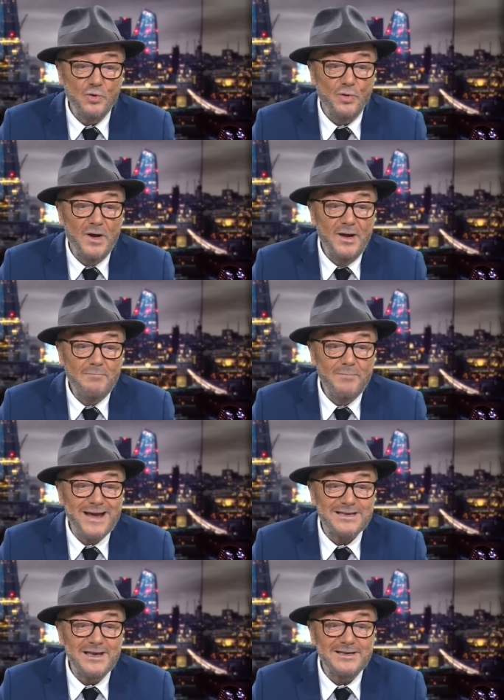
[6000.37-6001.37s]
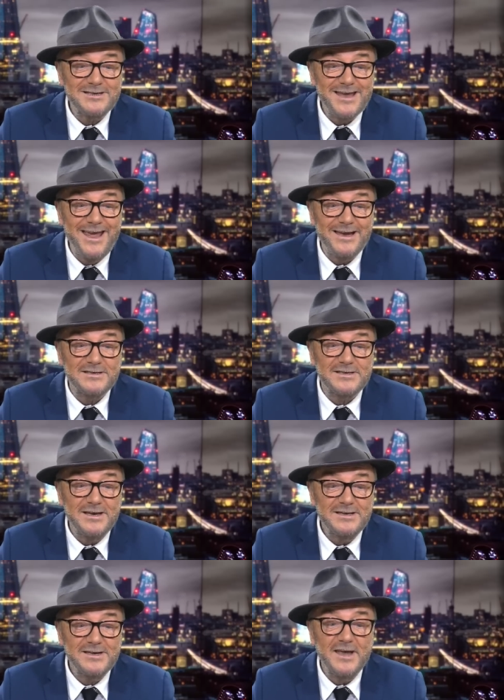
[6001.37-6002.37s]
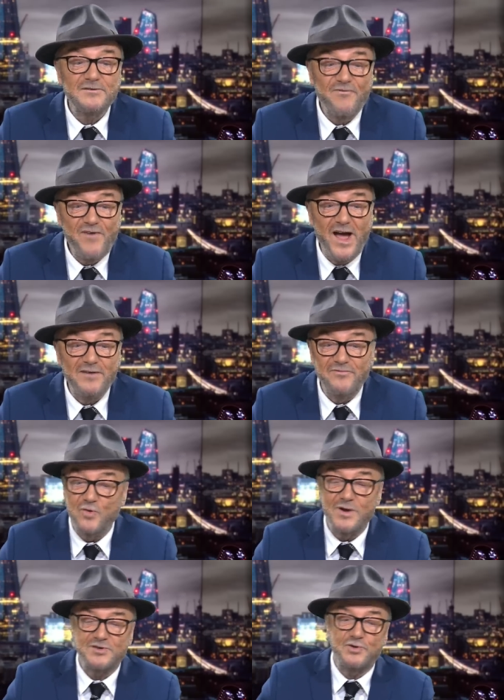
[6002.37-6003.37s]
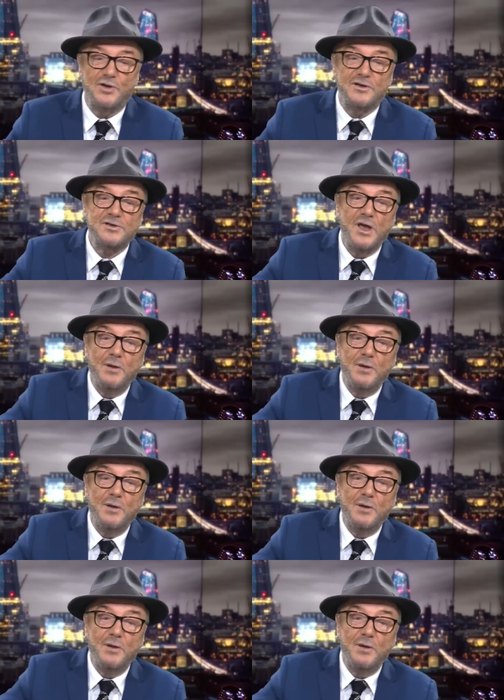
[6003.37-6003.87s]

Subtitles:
you. Matlas X sends $5.